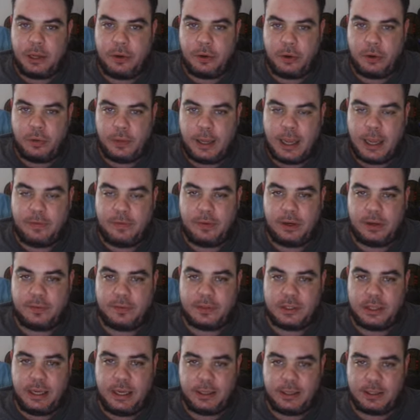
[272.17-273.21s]
currently have enough
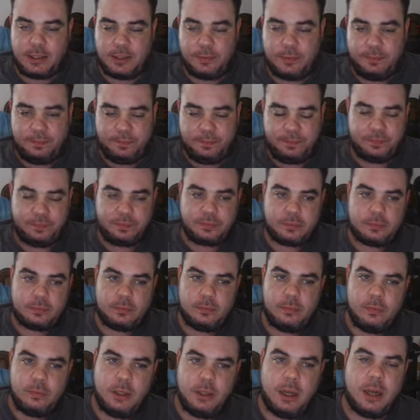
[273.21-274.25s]
seats
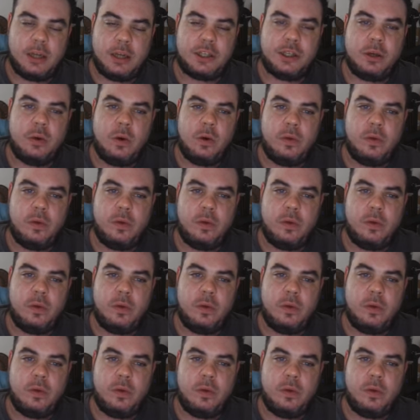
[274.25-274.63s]
vote